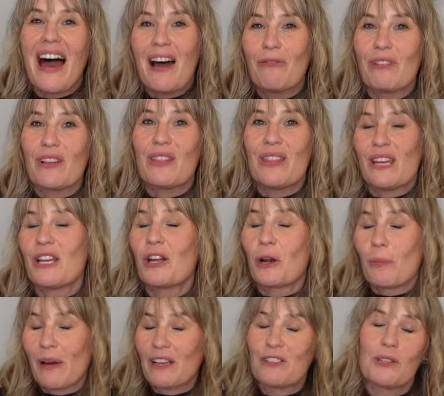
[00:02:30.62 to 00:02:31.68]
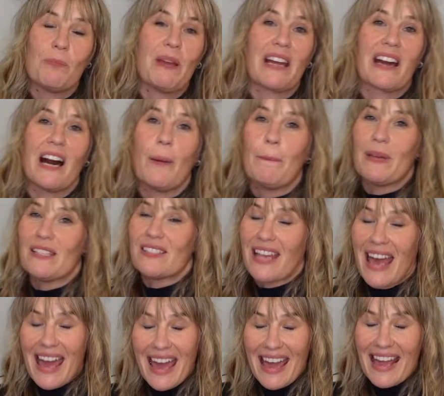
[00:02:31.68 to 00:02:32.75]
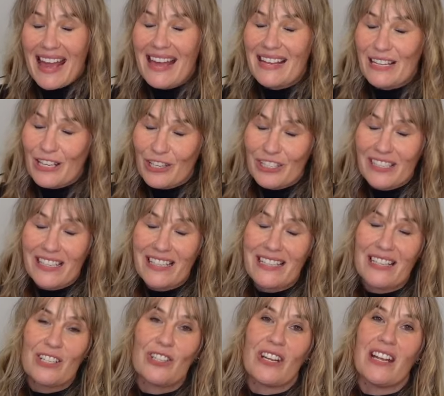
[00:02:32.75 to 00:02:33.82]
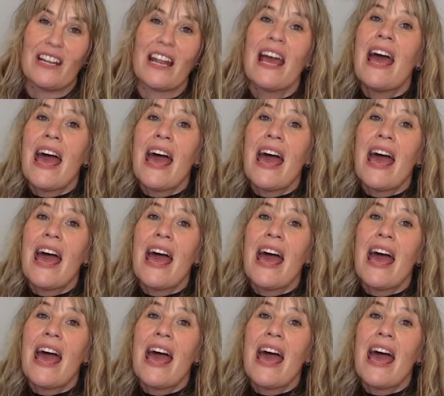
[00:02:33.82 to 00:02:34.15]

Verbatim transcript: everything you're about to pick up is A, in good condition,